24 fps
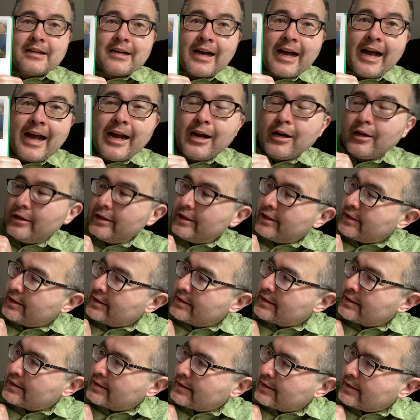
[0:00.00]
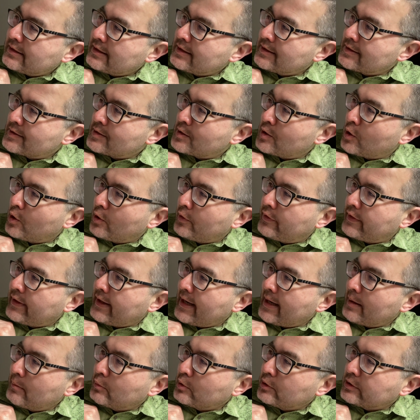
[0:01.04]
Ireland is called the
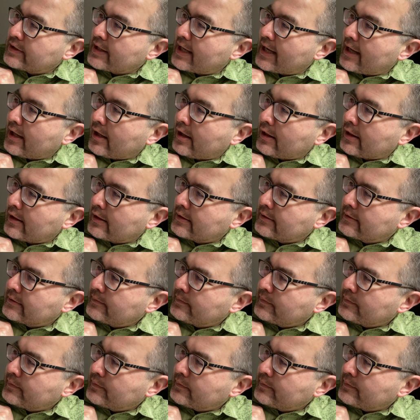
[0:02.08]
Emerald Isle.